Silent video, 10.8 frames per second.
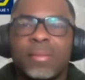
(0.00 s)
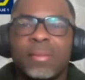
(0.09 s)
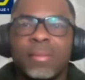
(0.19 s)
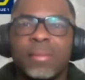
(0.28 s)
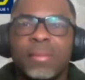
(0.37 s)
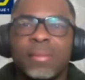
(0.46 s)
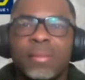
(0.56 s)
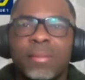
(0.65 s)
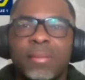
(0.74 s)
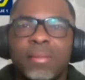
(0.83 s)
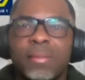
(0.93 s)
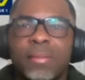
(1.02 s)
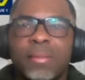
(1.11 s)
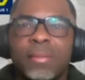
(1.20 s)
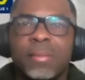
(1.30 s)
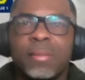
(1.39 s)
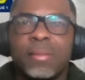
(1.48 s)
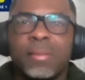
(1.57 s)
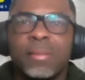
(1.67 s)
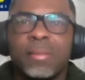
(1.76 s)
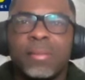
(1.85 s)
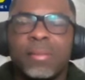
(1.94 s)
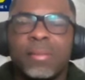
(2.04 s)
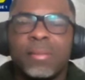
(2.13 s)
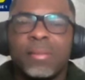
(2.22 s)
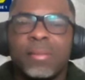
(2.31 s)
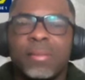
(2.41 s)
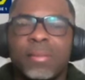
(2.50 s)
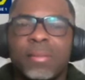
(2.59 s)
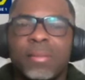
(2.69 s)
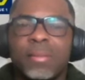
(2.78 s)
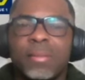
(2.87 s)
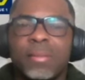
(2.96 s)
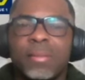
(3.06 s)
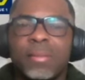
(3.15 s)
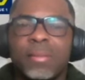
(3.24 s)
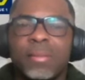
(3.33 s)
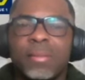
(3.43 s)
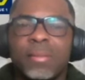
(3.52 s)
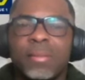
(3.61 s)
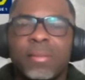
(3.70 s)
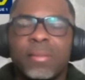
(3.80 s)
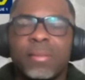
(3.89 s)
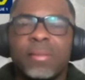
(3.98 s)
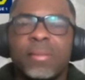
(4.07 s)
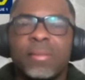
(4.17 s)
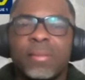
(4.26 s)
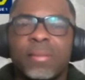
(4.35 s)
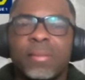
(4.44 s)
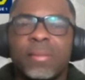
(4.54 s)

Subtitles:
This person isn't speaking.